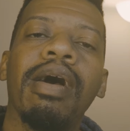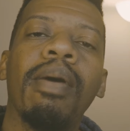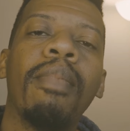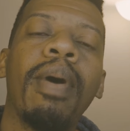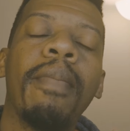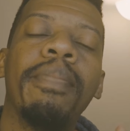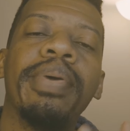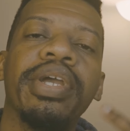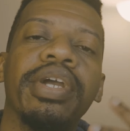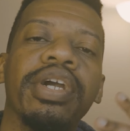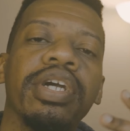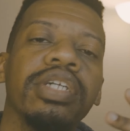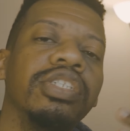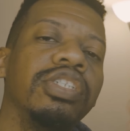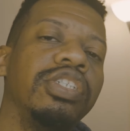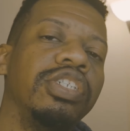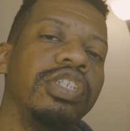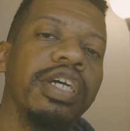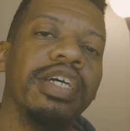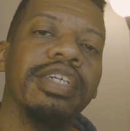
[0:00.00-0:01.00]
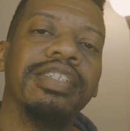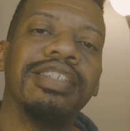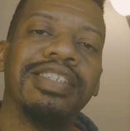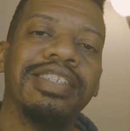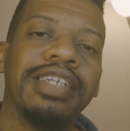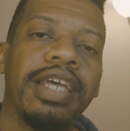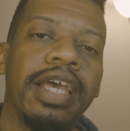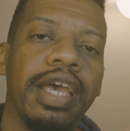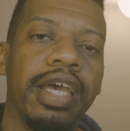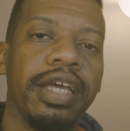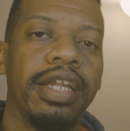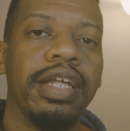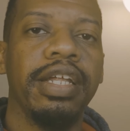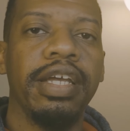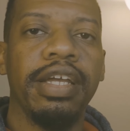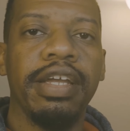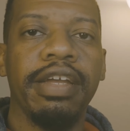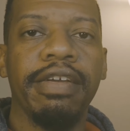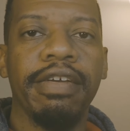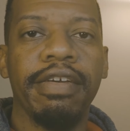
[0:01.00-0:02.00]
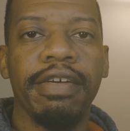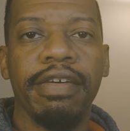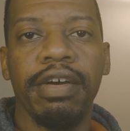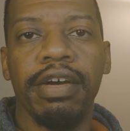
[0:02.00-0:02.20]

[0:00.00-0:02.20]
I'm up here just editing.